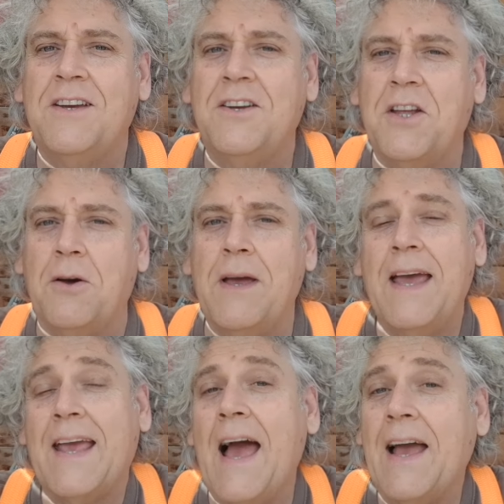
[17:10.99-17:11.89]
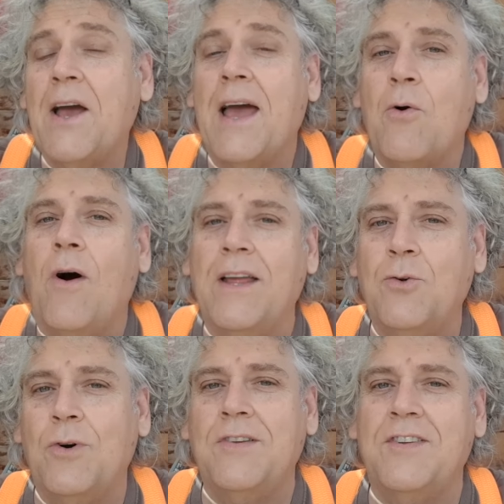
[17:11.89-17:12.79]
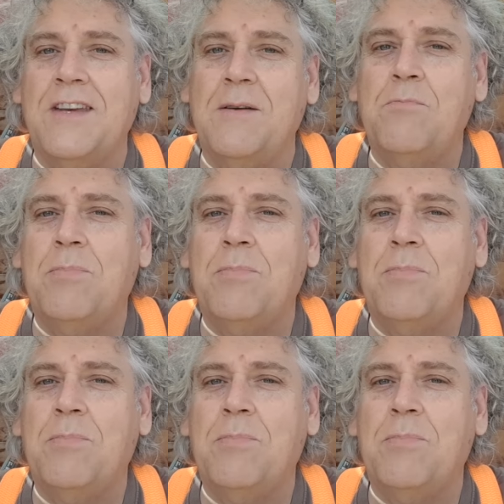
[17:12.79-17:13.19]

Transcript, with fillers: You know, it can get quite noisy,